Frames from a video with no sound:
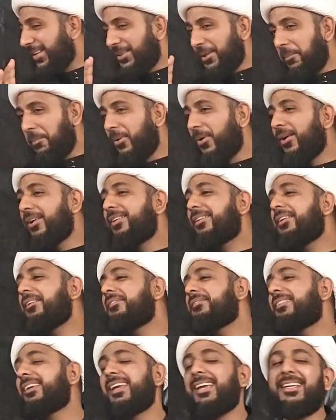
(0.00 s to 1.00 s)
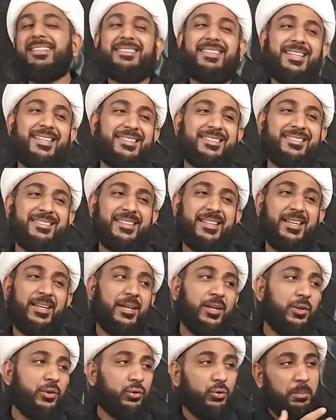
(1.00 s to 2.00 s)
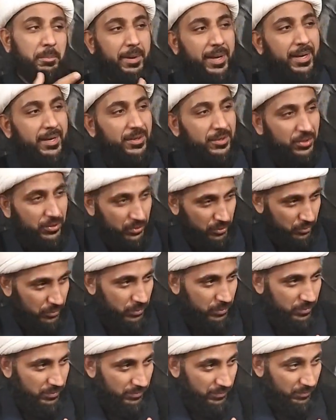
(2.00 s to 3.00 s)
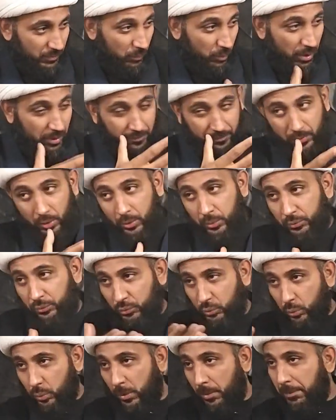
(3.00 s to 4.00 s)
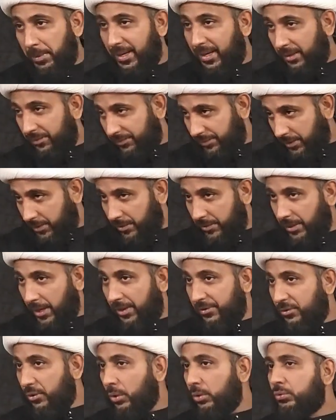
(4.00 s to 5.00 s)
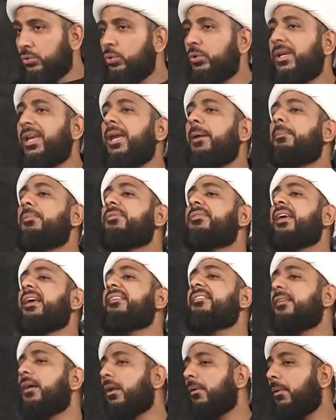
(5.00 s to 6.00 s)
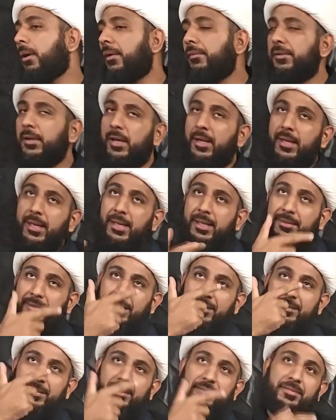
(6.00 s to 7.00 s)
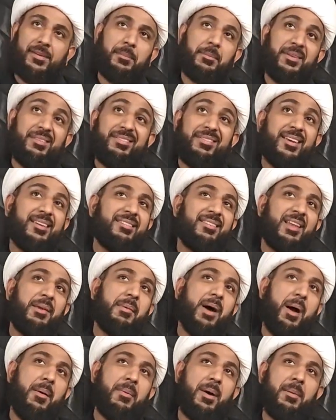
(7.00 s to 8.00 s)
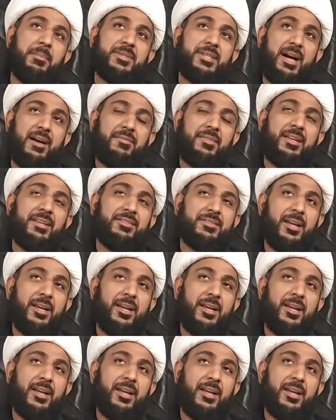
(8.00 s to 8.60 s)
The point of these is to make you one of those who will be considered as those who keep saying salawat. This is from the 6th Imam, Imam Jafar